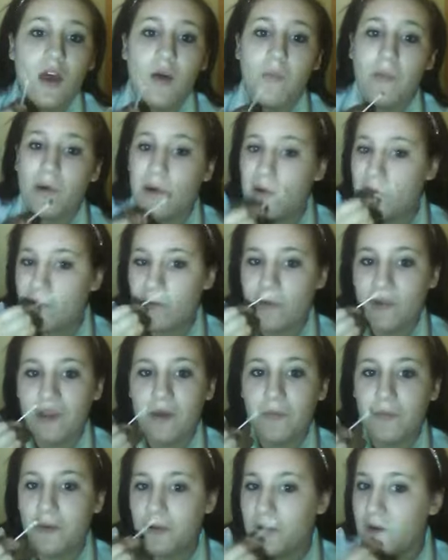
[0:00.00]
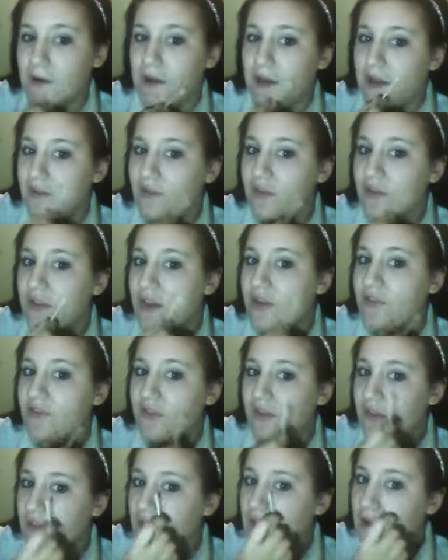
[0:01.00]
But obviously I'm not going to leave it there
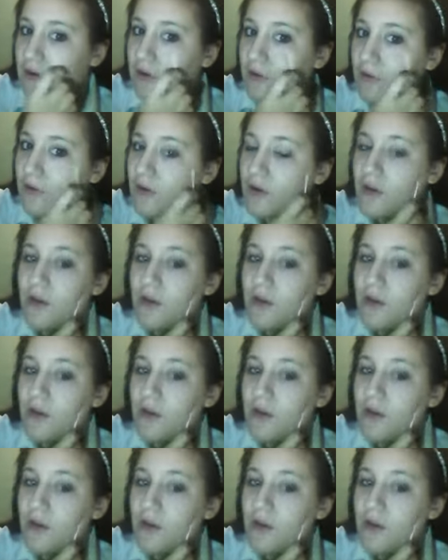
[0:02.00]
for that long.